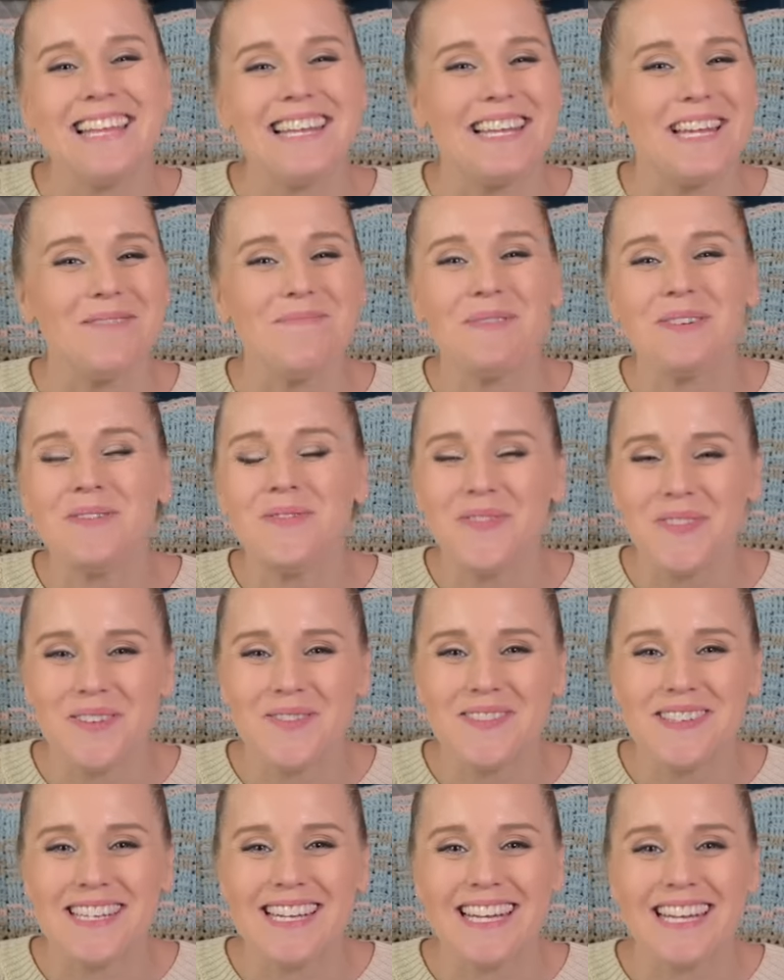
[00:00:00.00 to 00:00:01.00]
Number
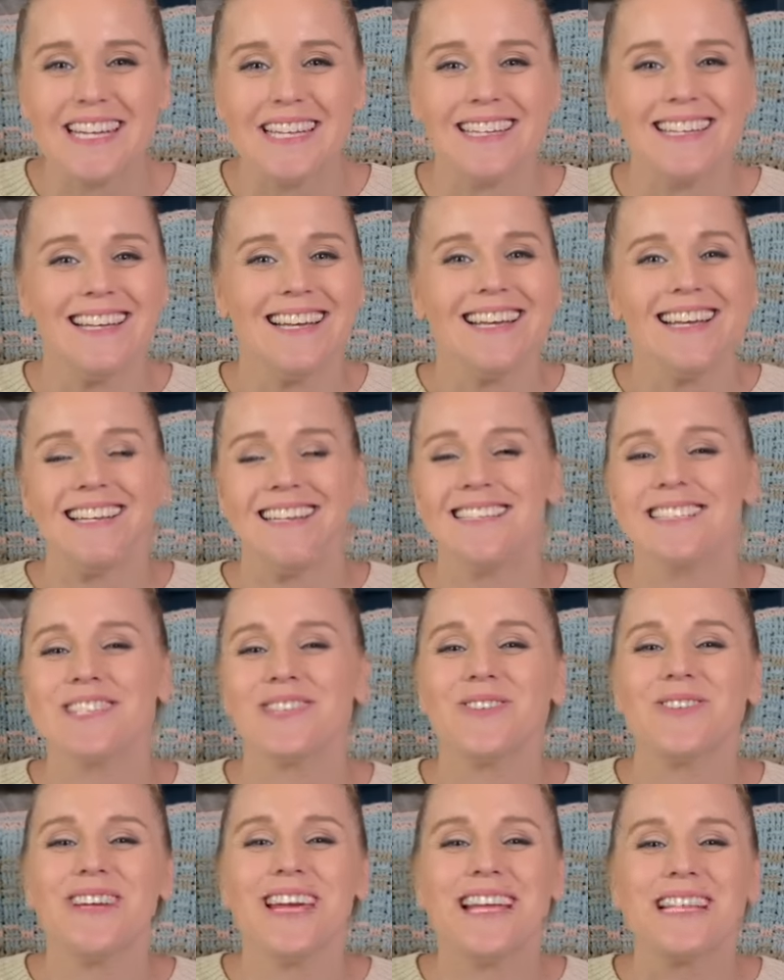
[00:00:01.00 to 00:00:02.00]
15, let's
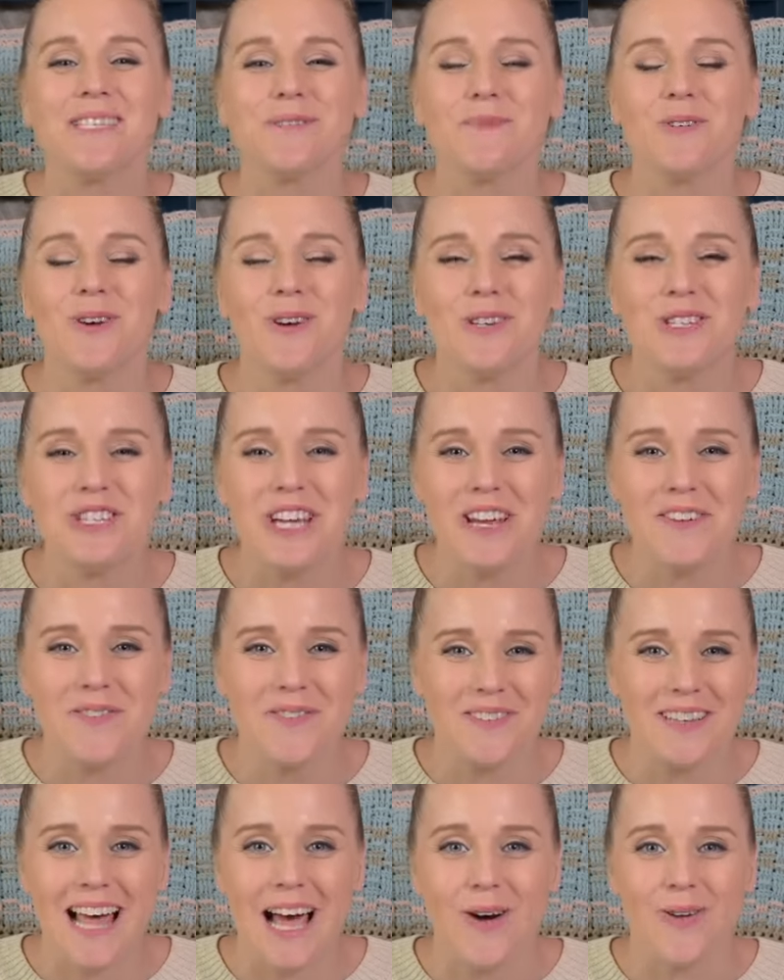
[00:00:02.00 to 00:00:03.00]
create some crocheted
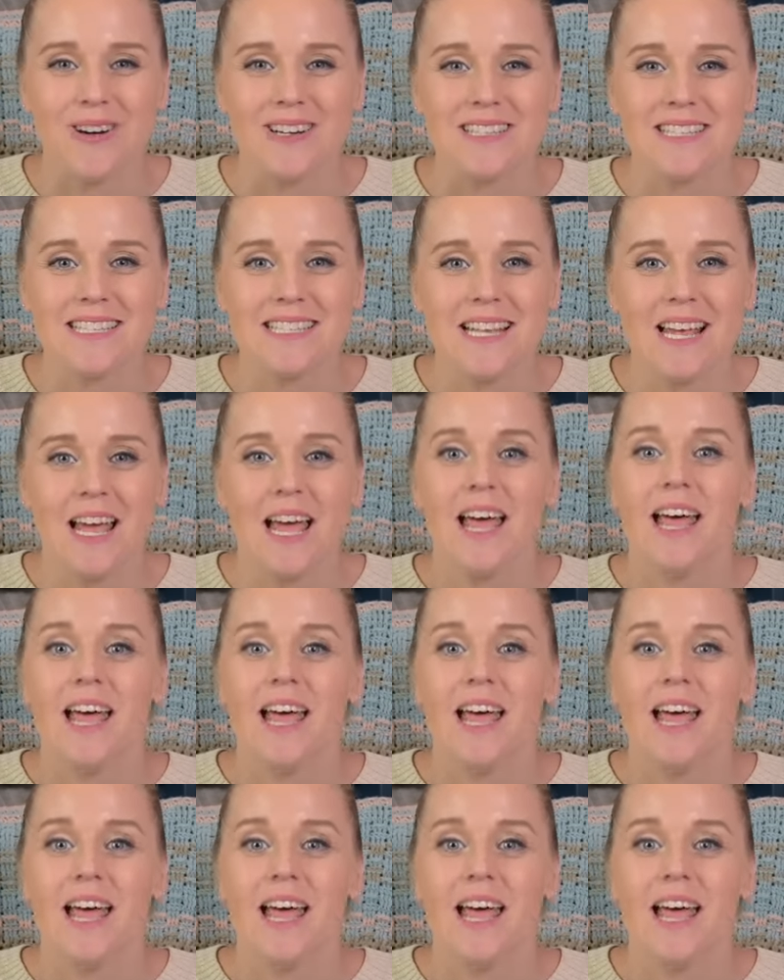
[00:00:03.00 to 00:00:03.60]
flowers.